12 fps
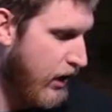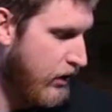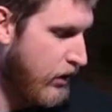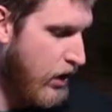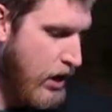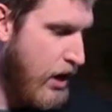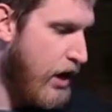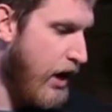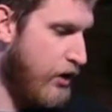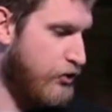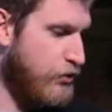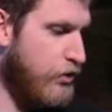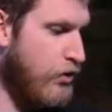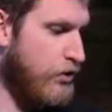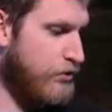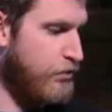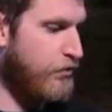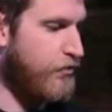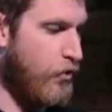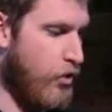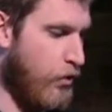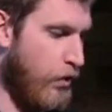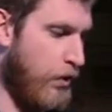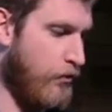And as you noticed
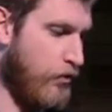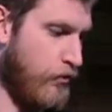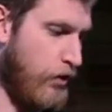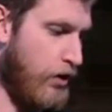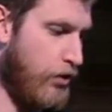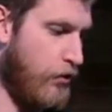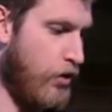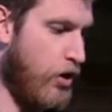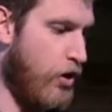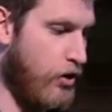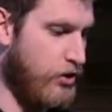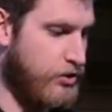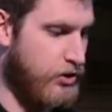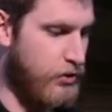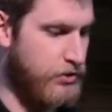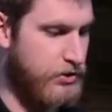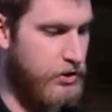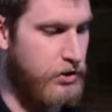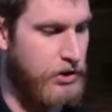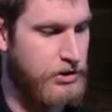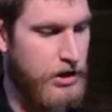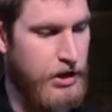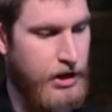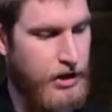before, when we were running through our harness, there was
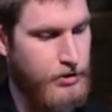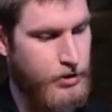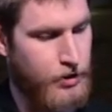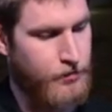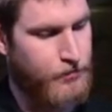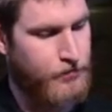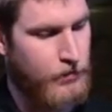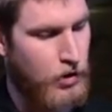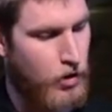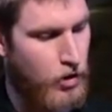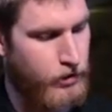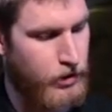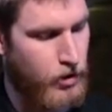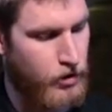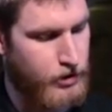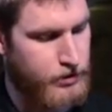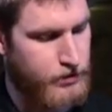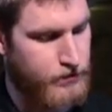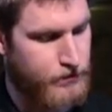this connector on the harness.